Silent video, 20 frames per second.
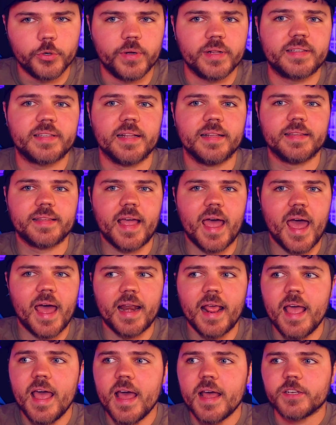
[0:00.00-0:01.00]
it than
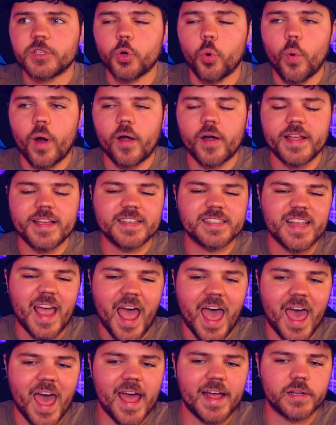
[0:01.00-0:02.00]
that, to where his
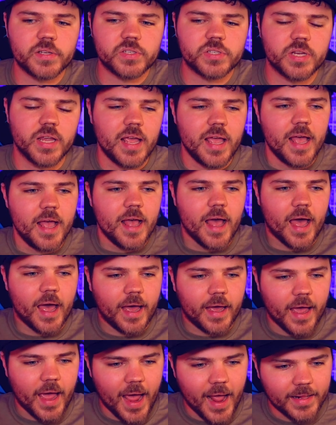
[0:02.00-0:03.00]
acts
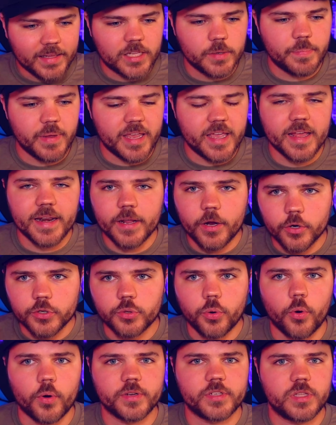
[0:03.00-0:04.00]
at the beginning or
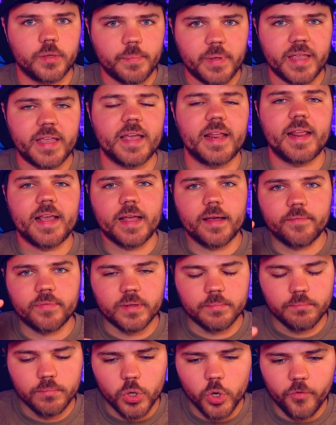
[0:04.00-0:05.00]
towards the beginning of
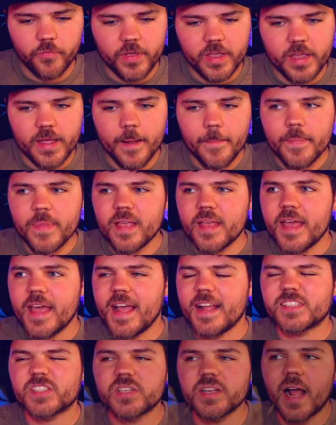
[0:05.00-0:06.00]
the movie,
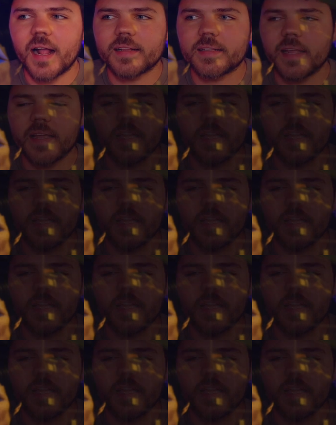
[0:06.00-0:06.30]
it's not that